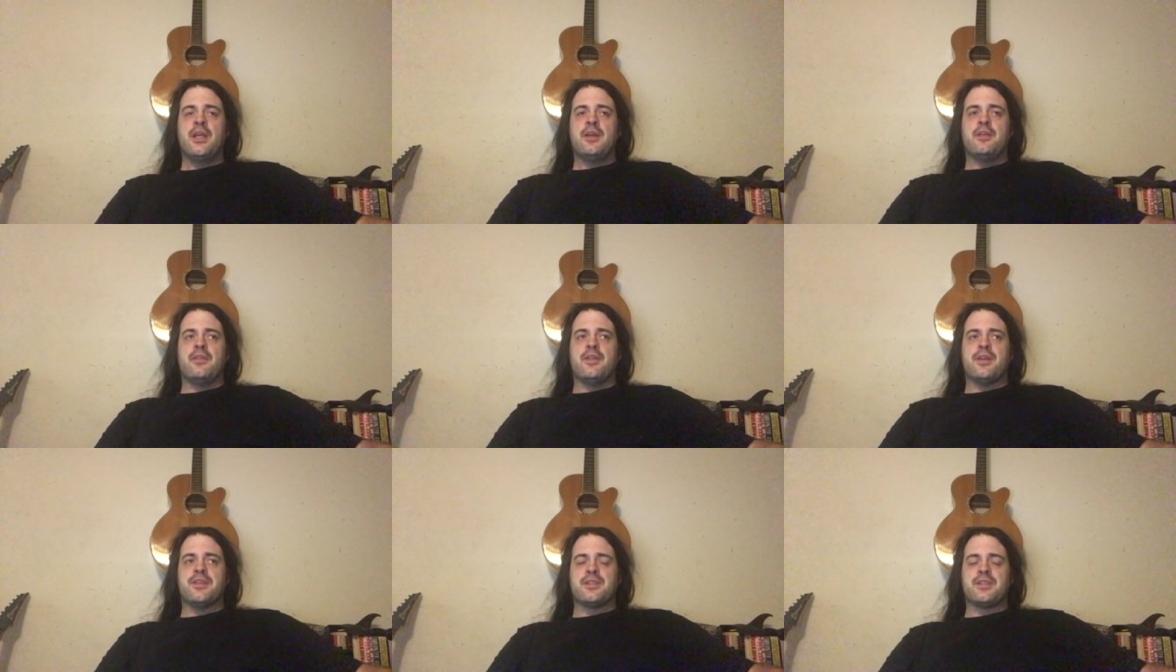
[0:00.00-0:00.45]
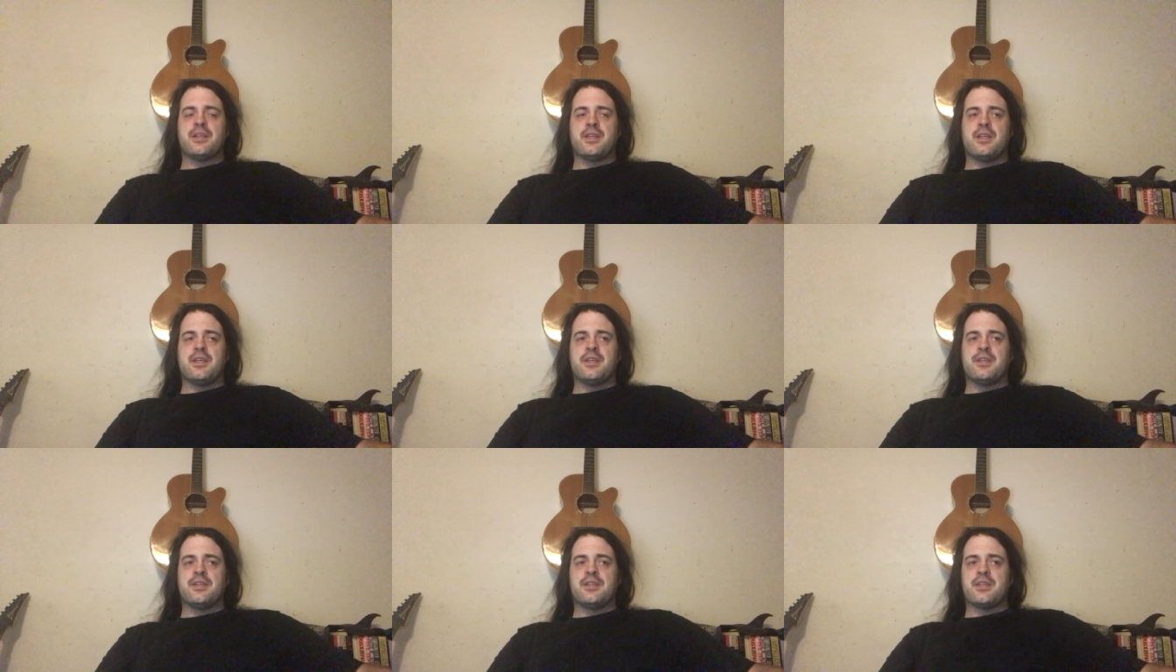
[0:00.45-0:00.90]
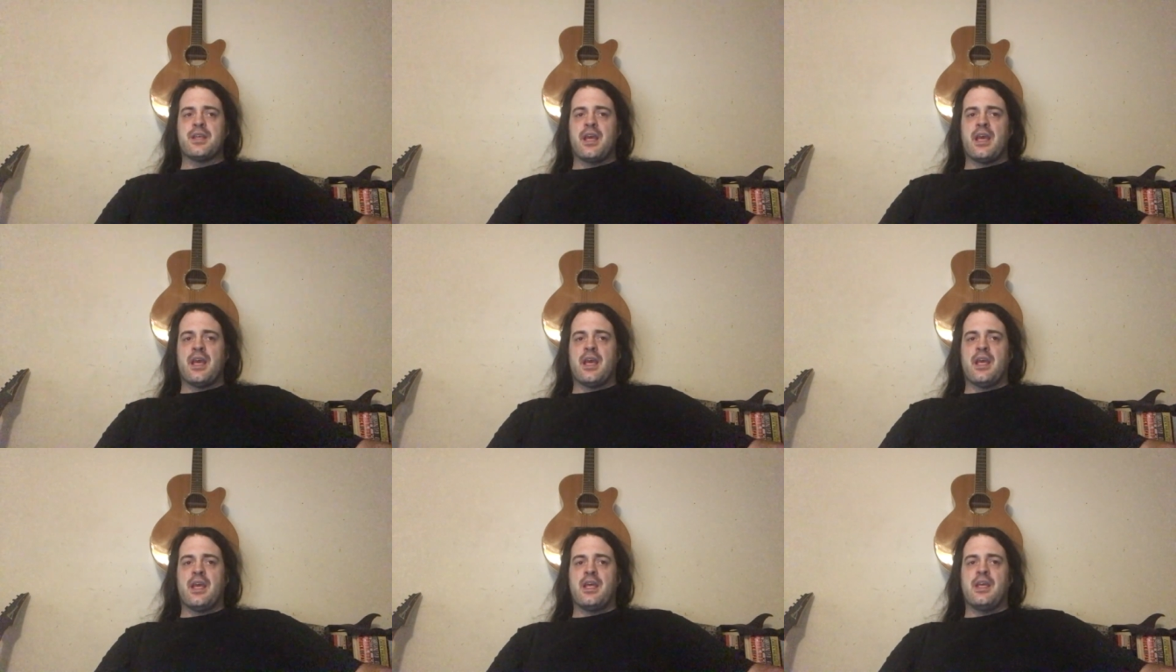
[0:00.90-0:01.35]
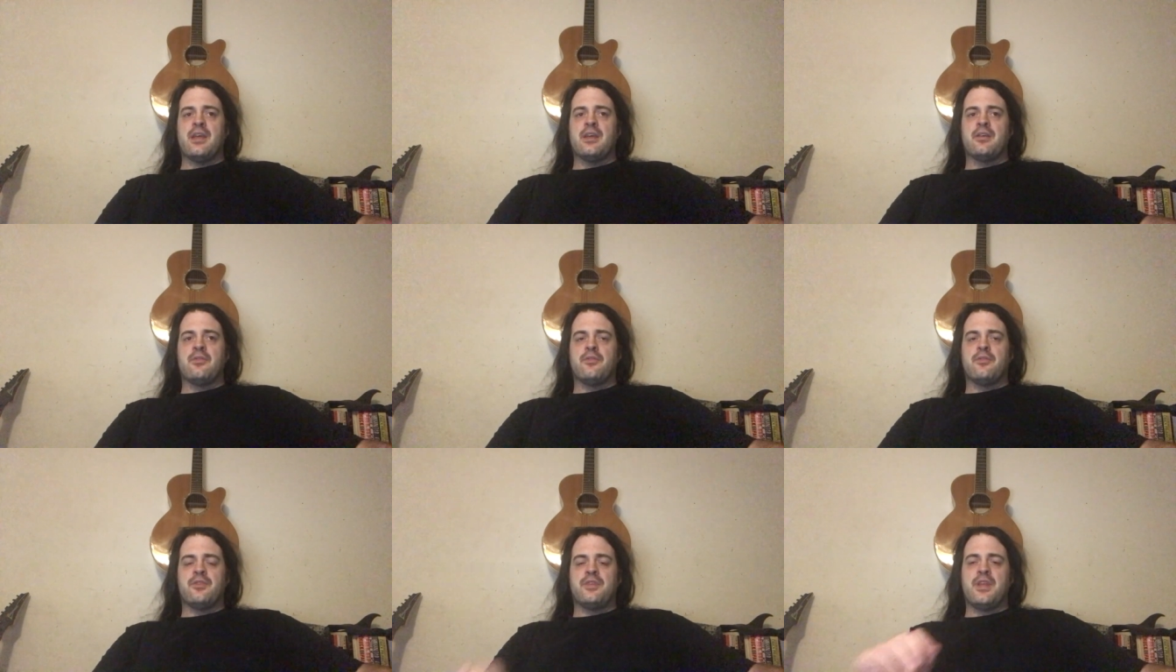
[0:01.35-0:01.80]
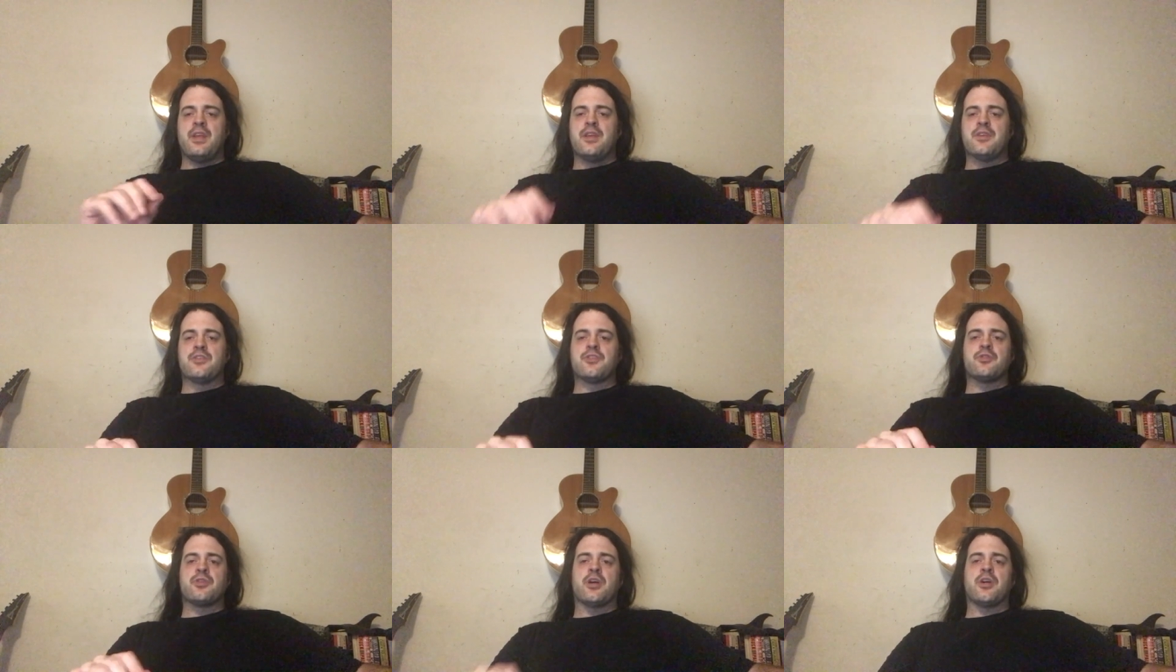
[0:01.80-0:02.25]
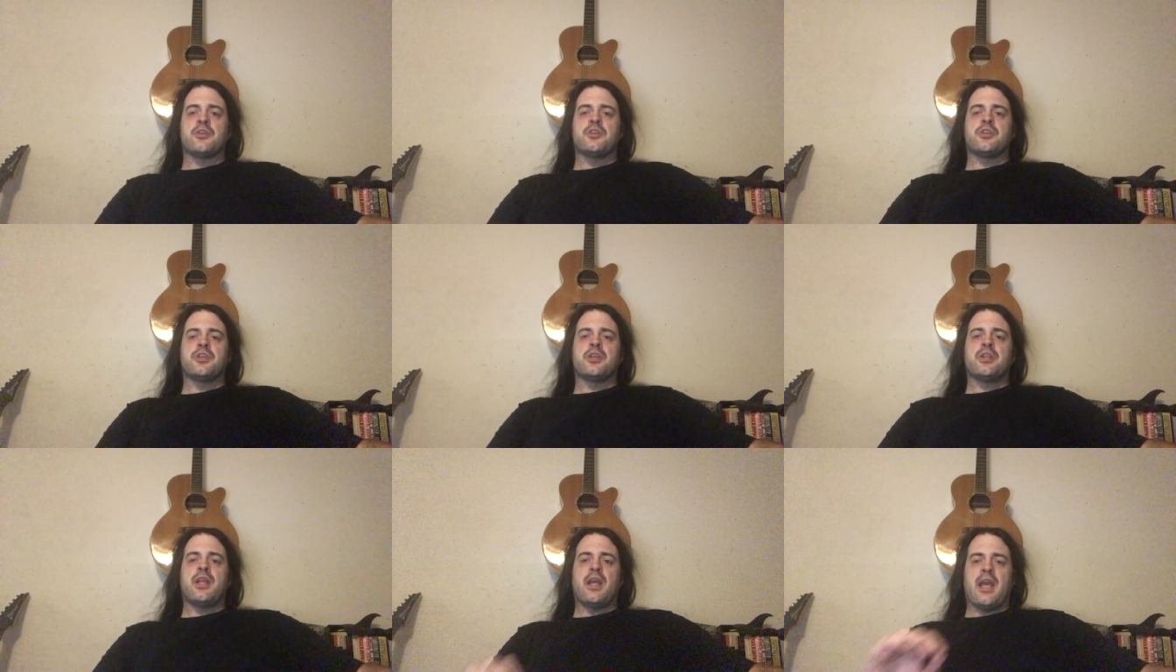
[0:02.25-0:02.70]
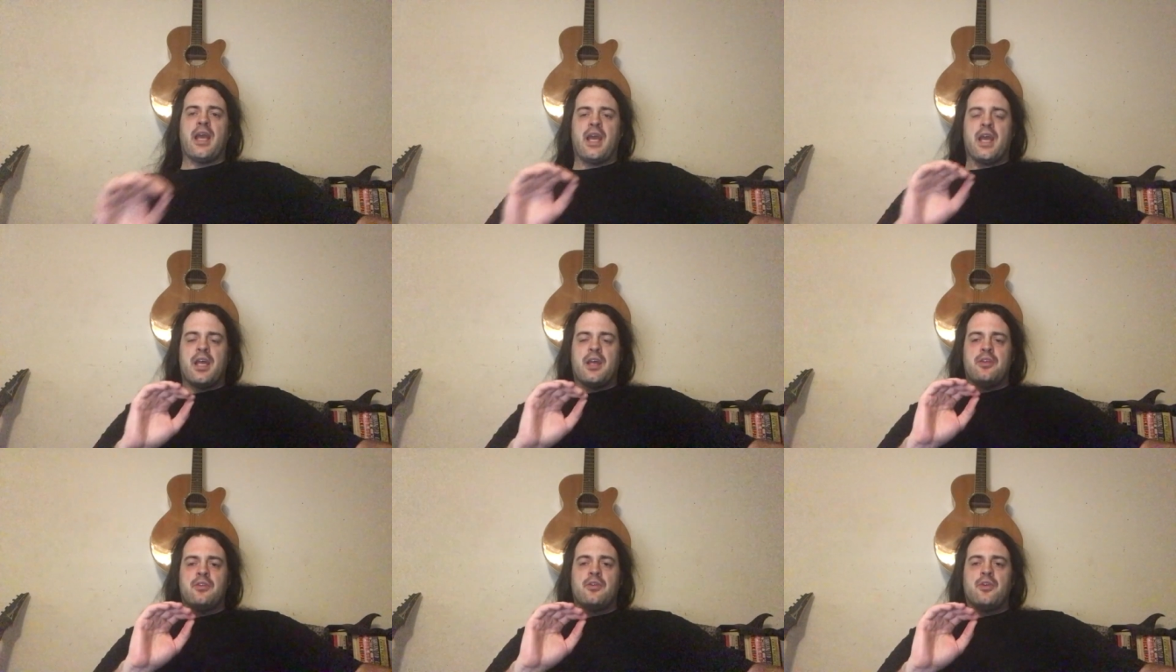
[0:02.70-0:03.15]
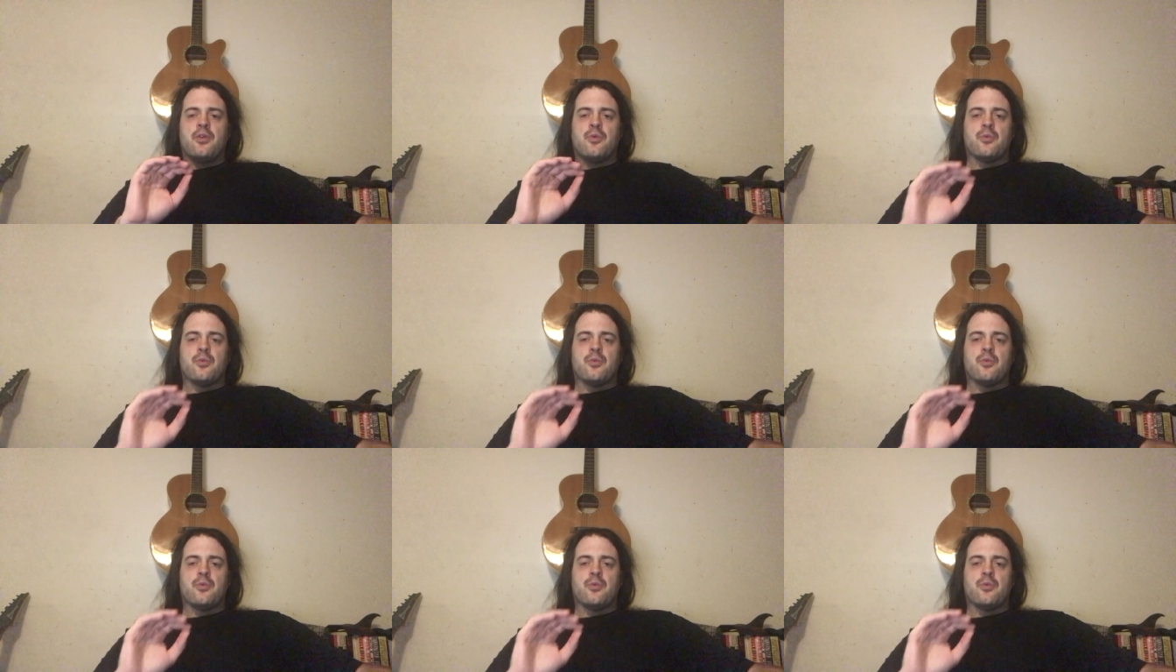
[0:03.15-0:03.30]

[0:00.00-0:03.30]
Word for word: This is a deconstruction and